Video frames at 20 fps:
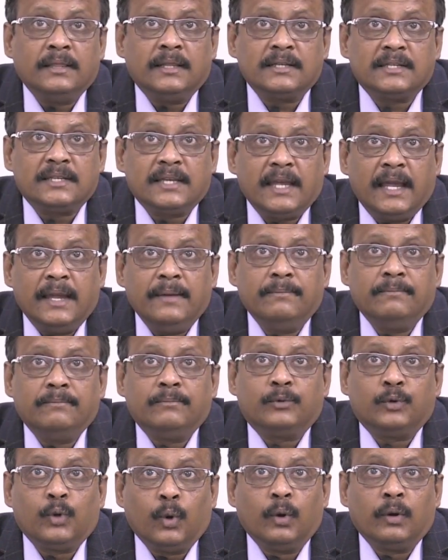in the
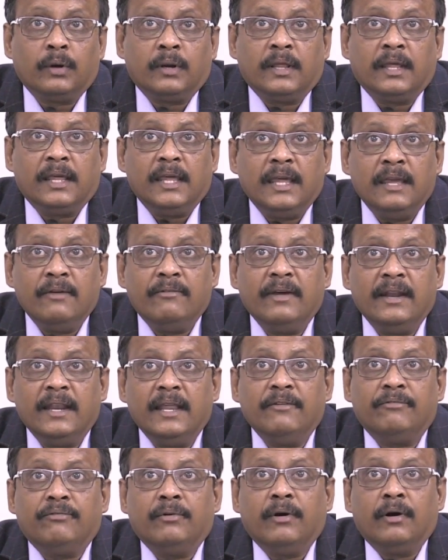same tone even
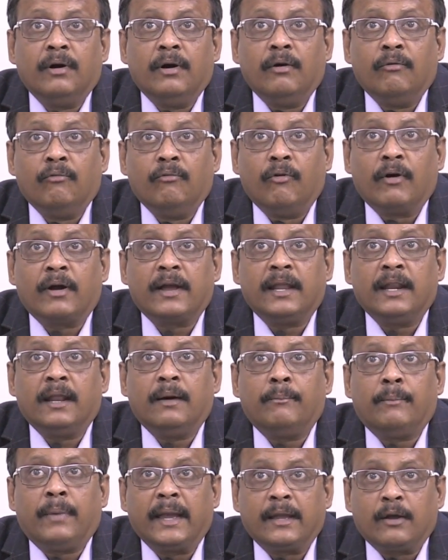if woken
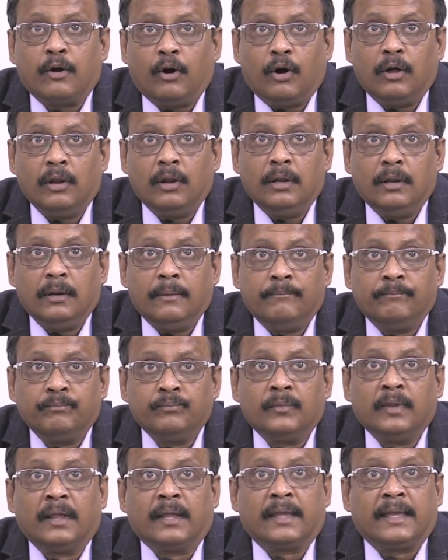up by call,
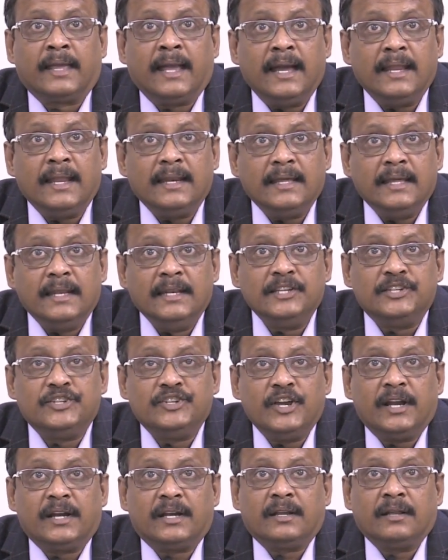can
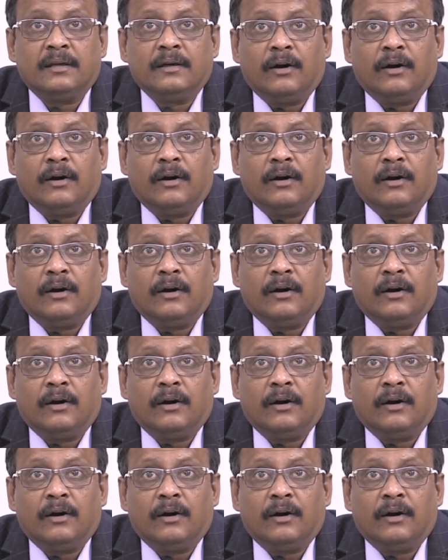initiate,